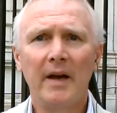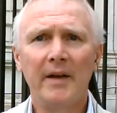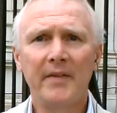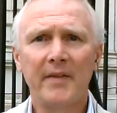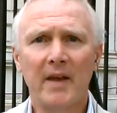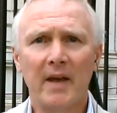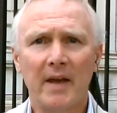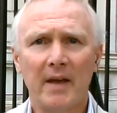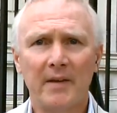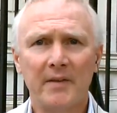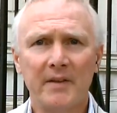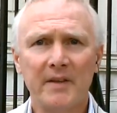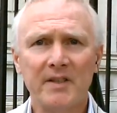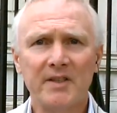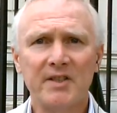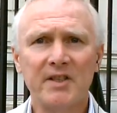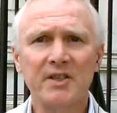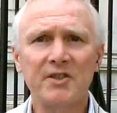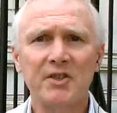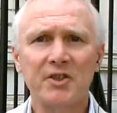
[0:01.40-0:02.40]
Hi there,
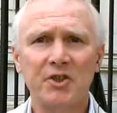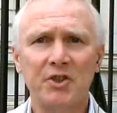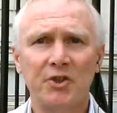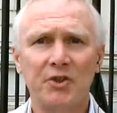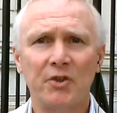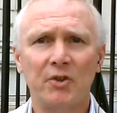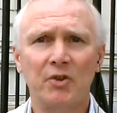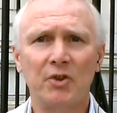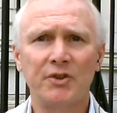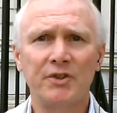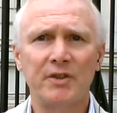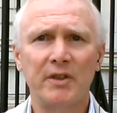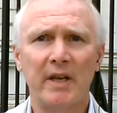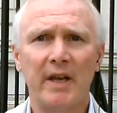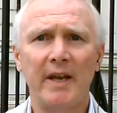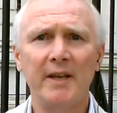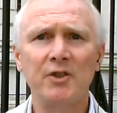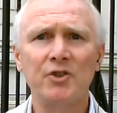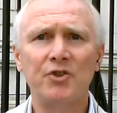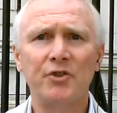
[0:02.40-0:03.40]
this is a short
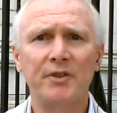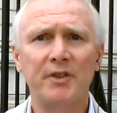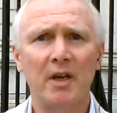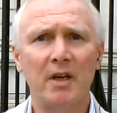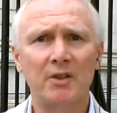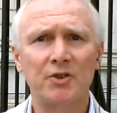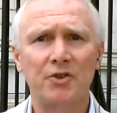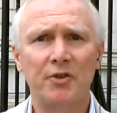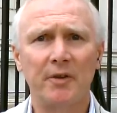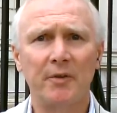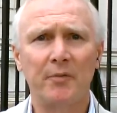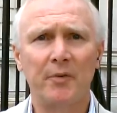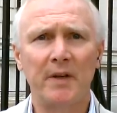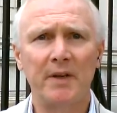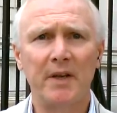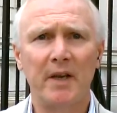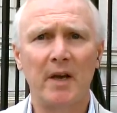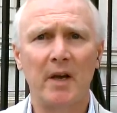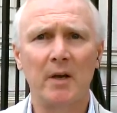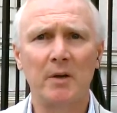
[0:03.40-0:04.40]
introductory
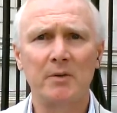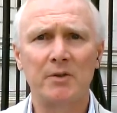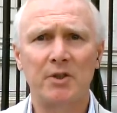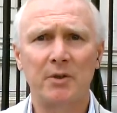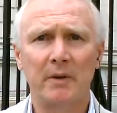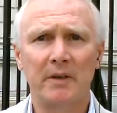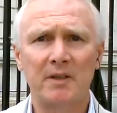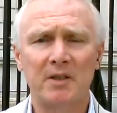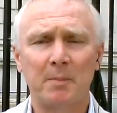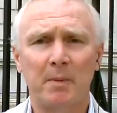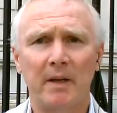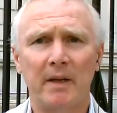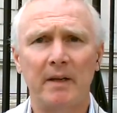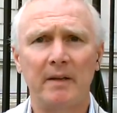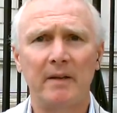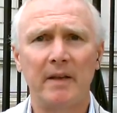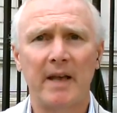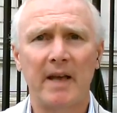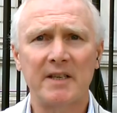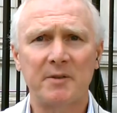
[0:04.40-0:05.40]
video to
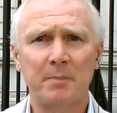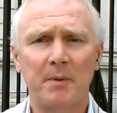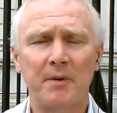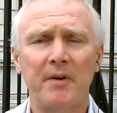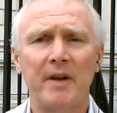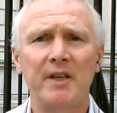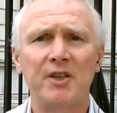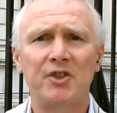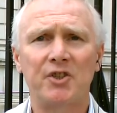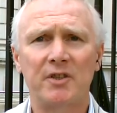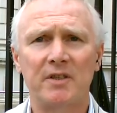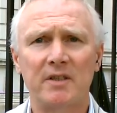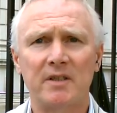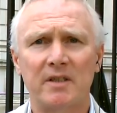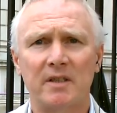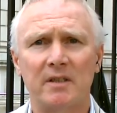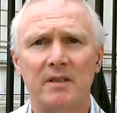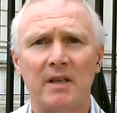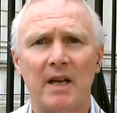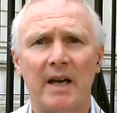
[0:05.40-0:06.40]
explain the aspirations
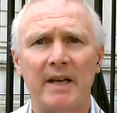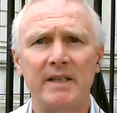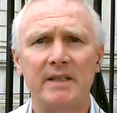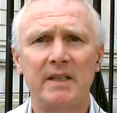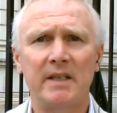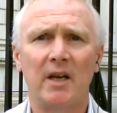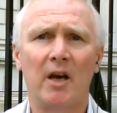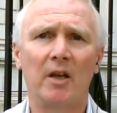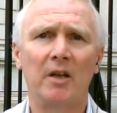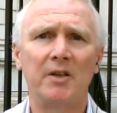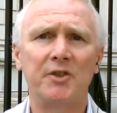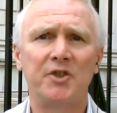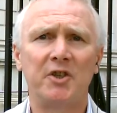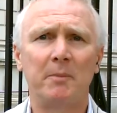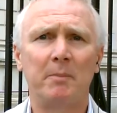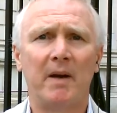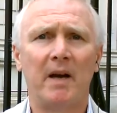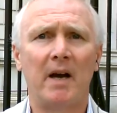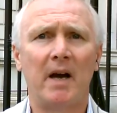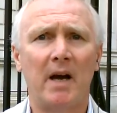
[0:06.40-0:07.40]
and
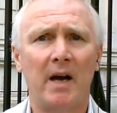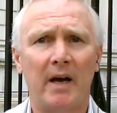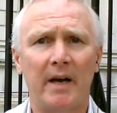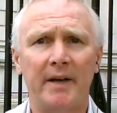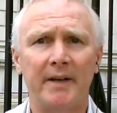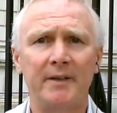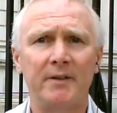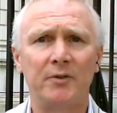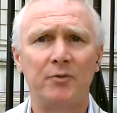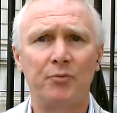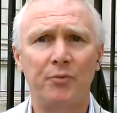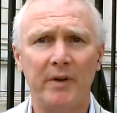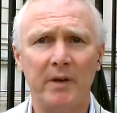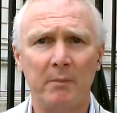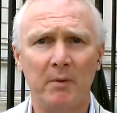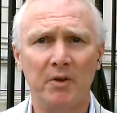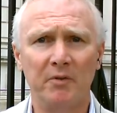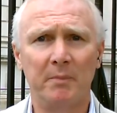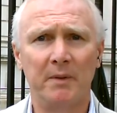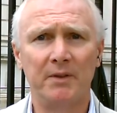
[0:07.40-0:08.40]
ideology behind
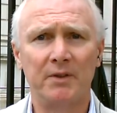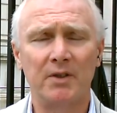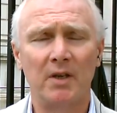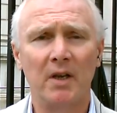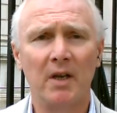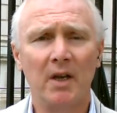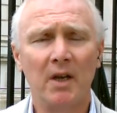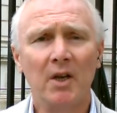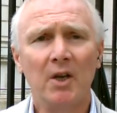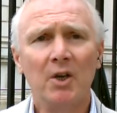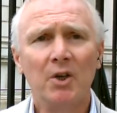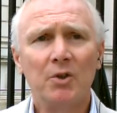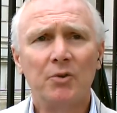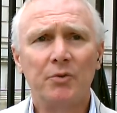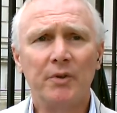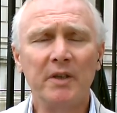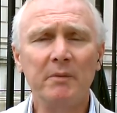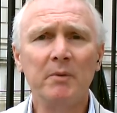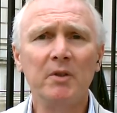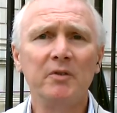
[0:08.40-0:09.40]

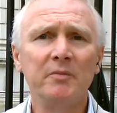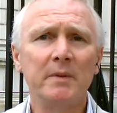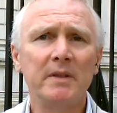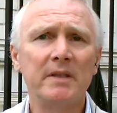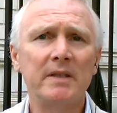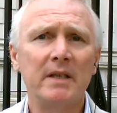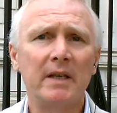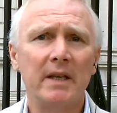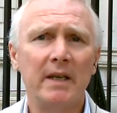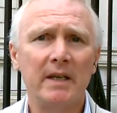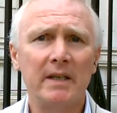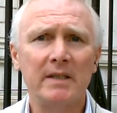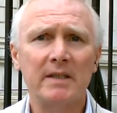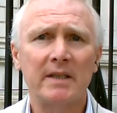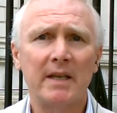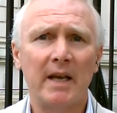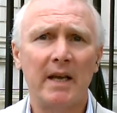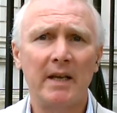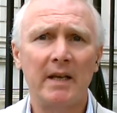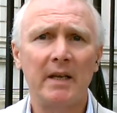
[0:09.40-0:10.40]
ReMovement. ReMovement
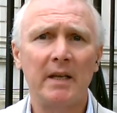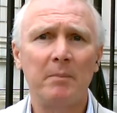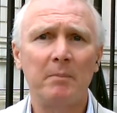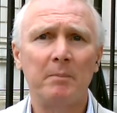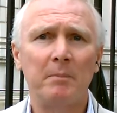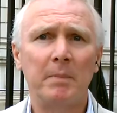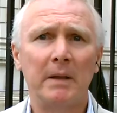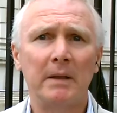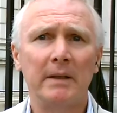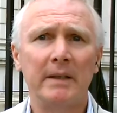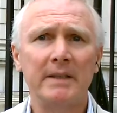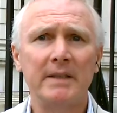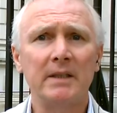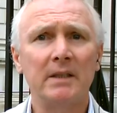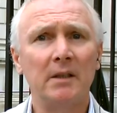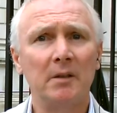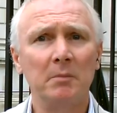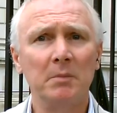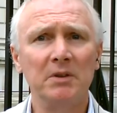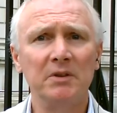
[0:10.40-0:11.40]
is a
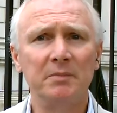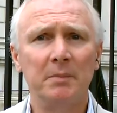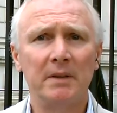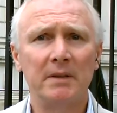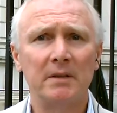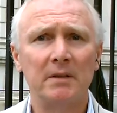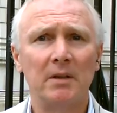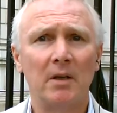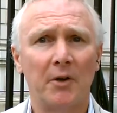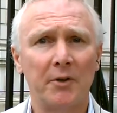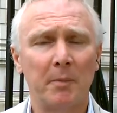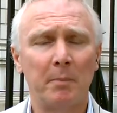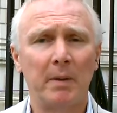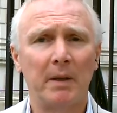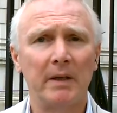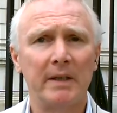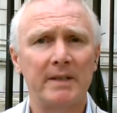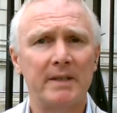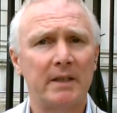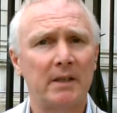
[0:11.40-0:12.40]
political movement, not a
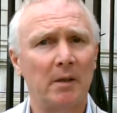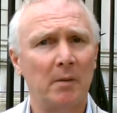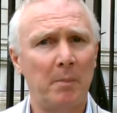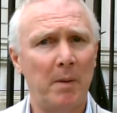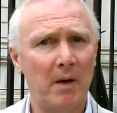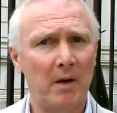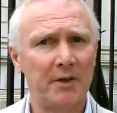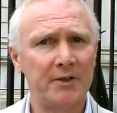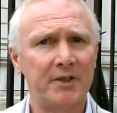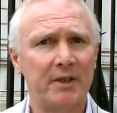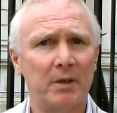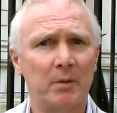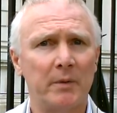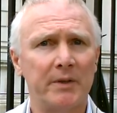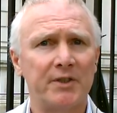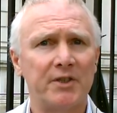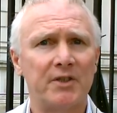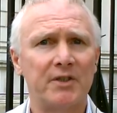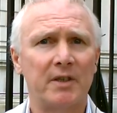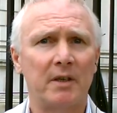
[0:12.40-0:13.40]
political party,
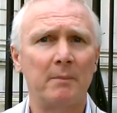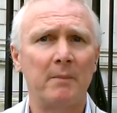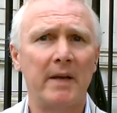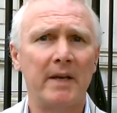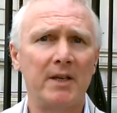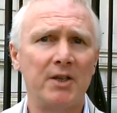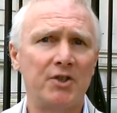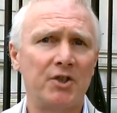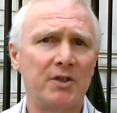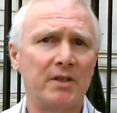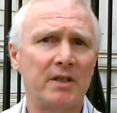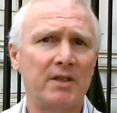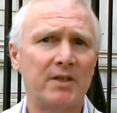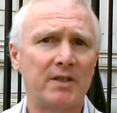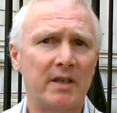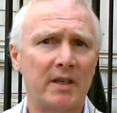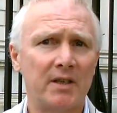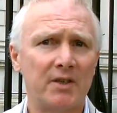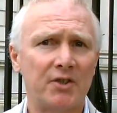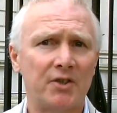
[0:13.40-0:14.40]
which is a major
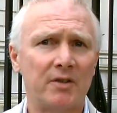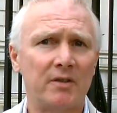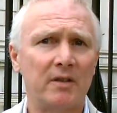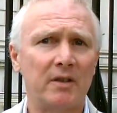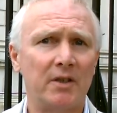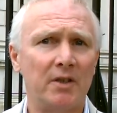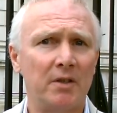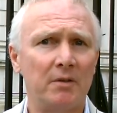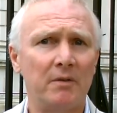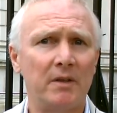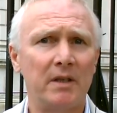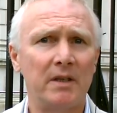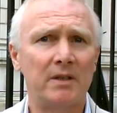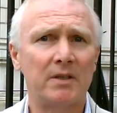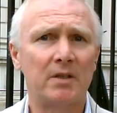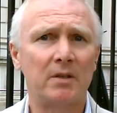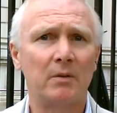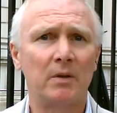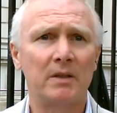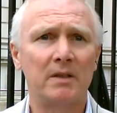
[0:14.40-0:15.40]
distinction that you need
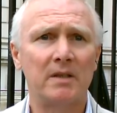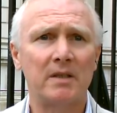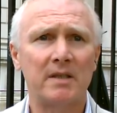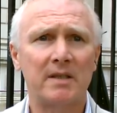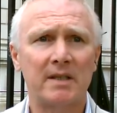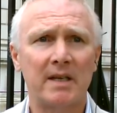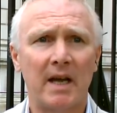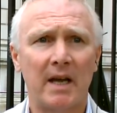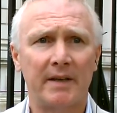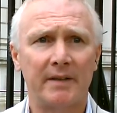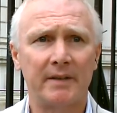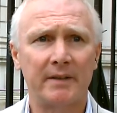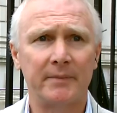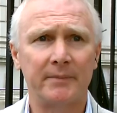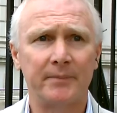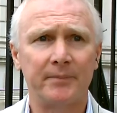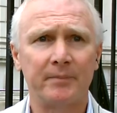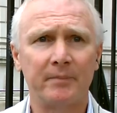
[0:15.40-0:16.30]
to understand.